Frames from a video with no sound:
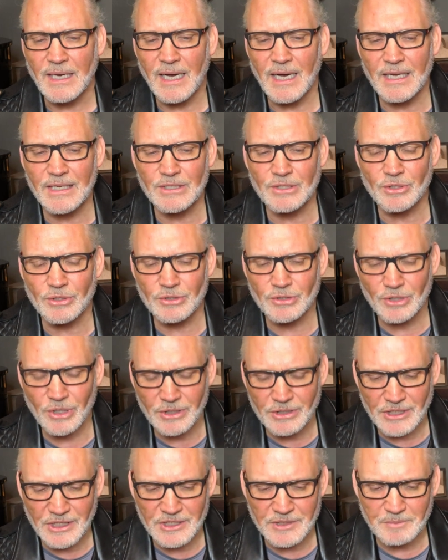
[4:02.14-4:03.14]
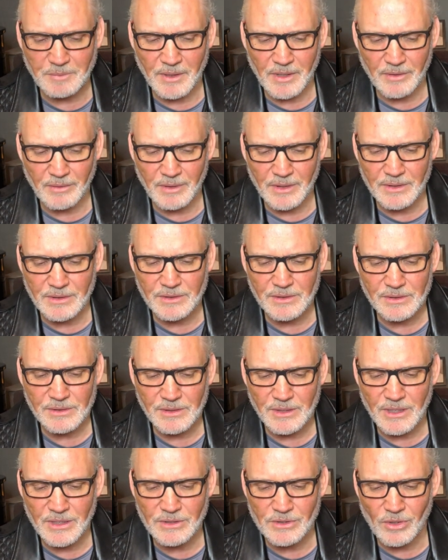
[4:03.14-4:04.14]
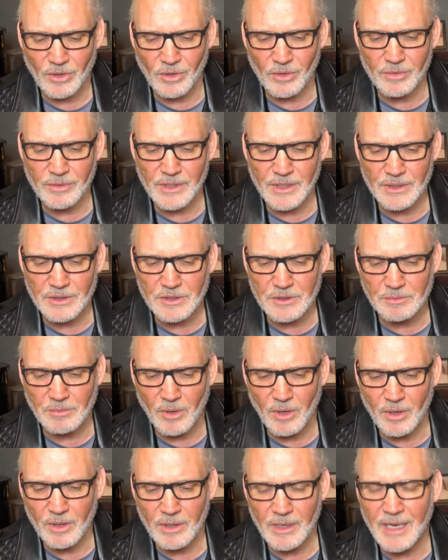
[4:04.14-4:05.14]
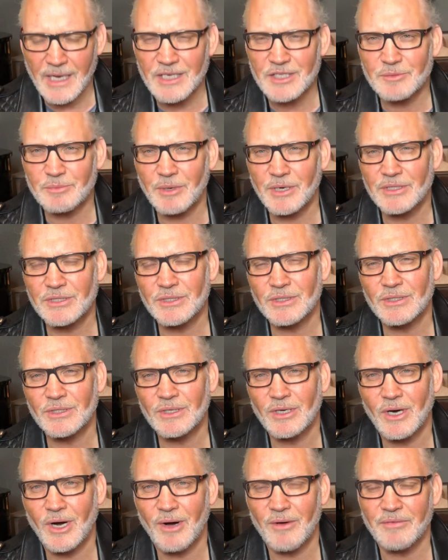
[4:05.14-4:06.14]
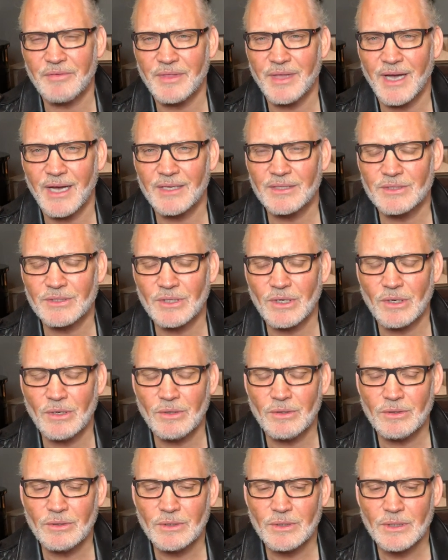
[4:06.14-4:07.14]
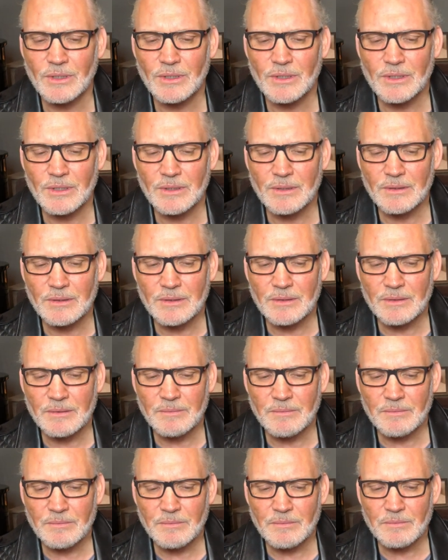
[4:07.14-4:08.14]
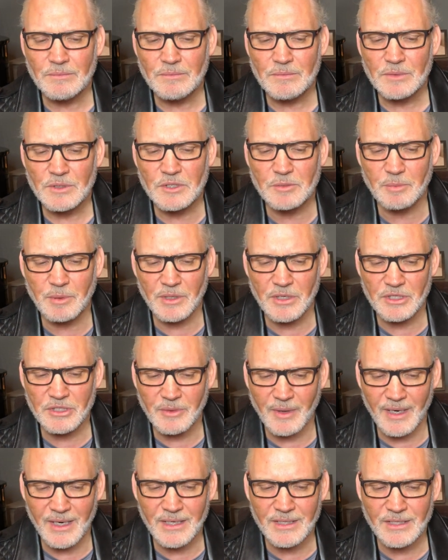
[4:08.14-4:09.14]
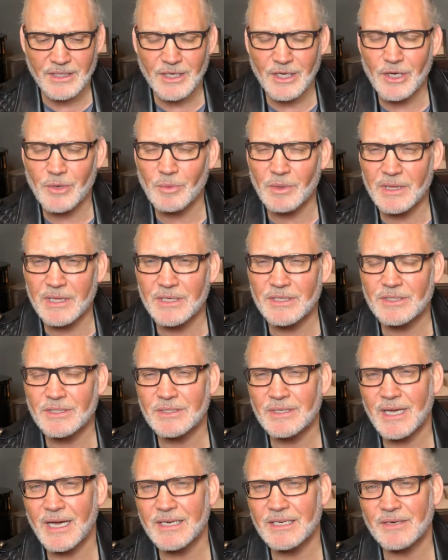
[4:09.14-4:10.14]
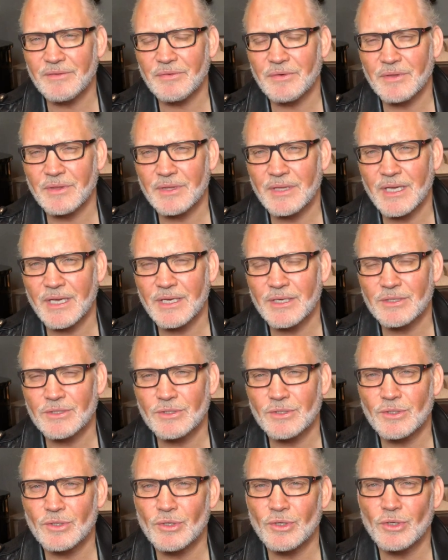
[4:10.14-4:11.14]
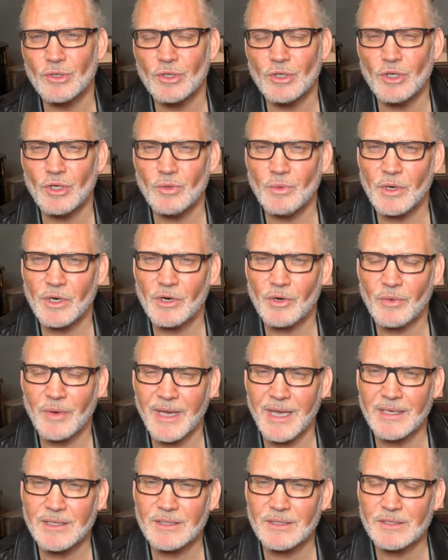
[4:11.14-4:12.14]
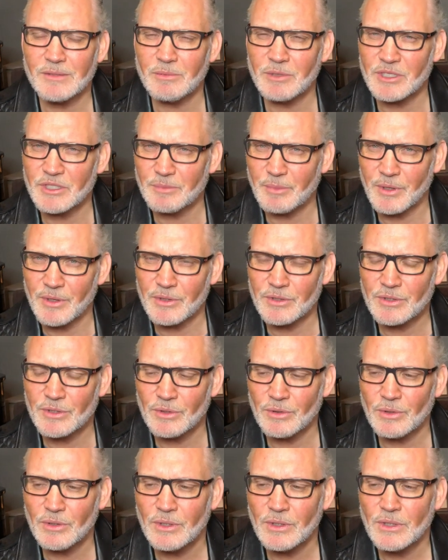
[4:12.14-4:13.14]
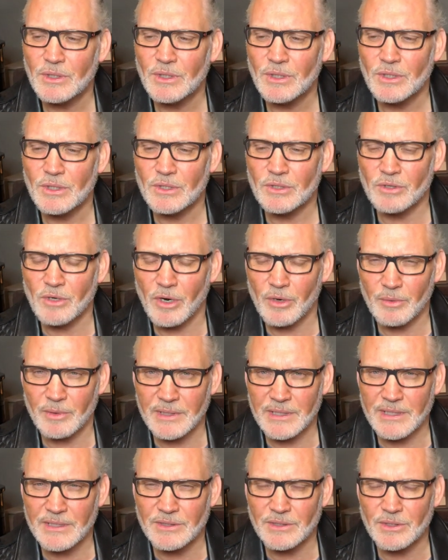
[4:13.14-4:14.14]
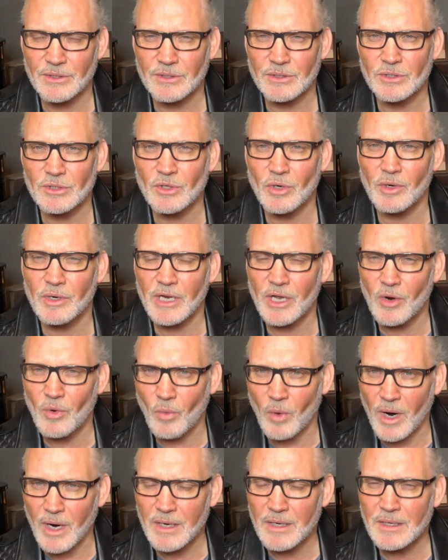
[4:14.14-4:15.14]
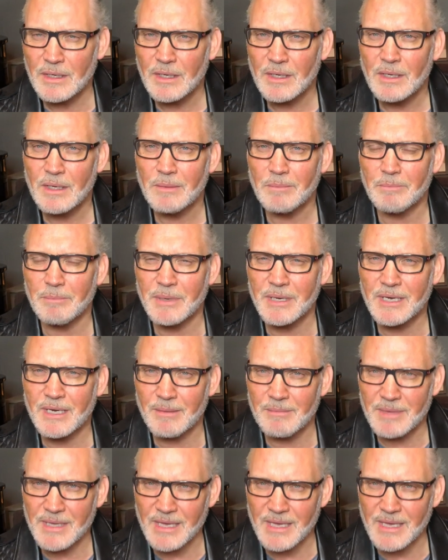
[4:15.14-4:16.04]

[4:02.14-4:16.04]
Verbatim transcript: and your church experience is only a small expression of that so spirituality and religion are different things you were created to be spiritual not religious don't let one become